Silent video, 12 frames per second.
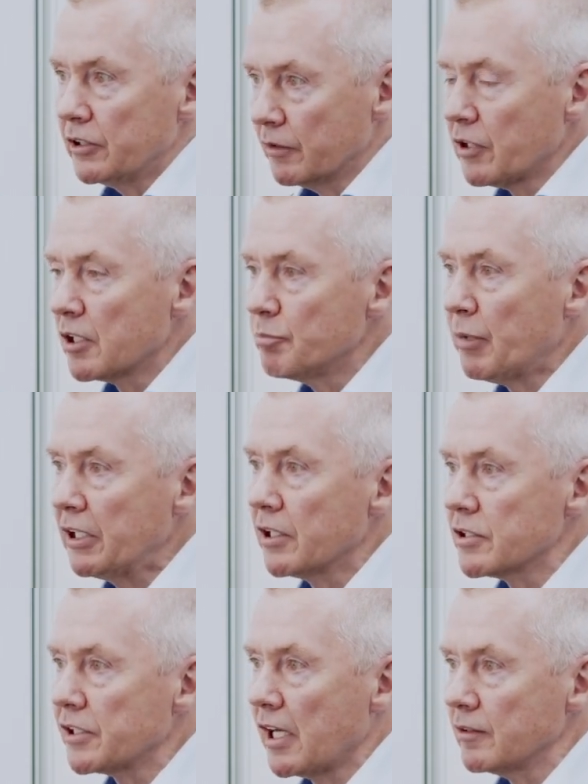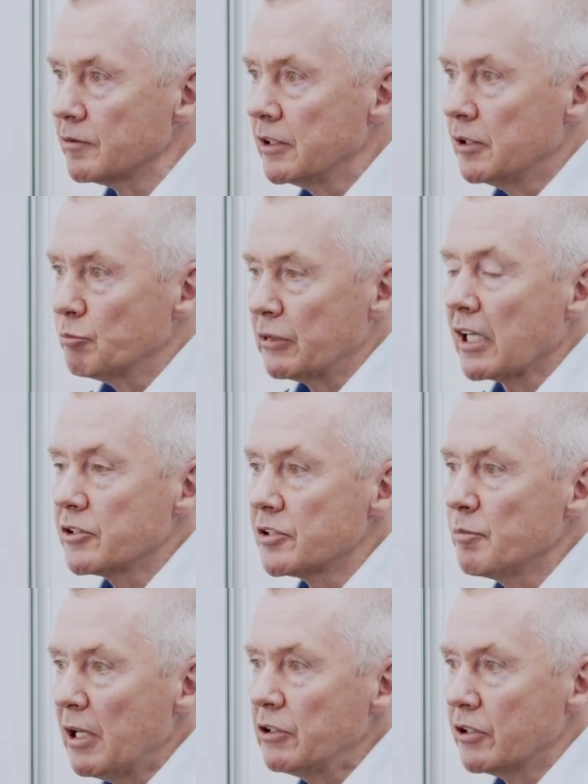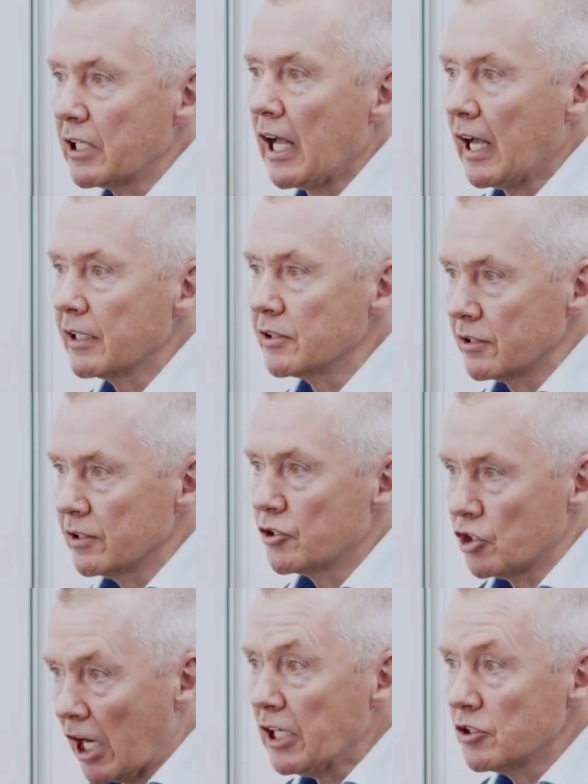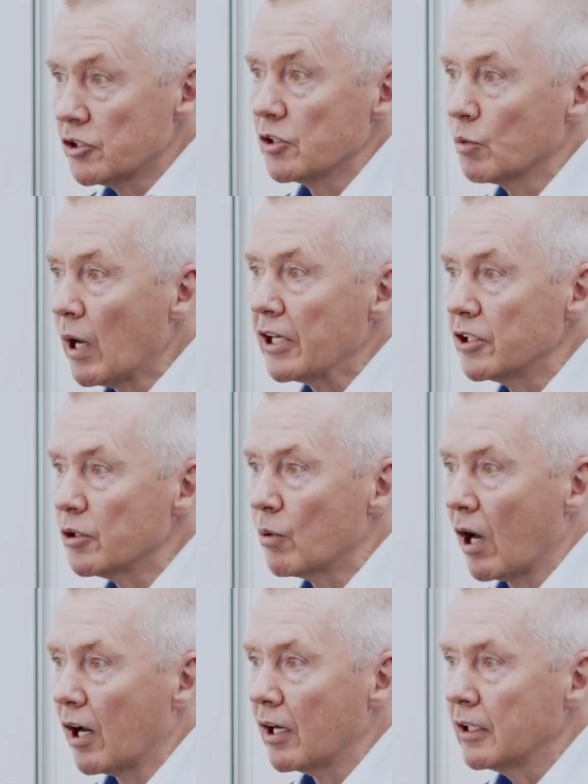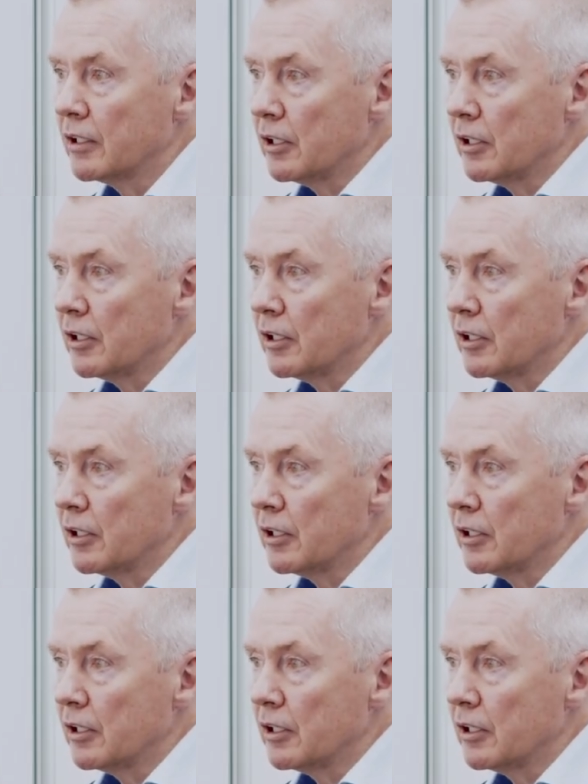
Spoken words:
You've got to be yourself. But that doesn't mean you can't change the way you are.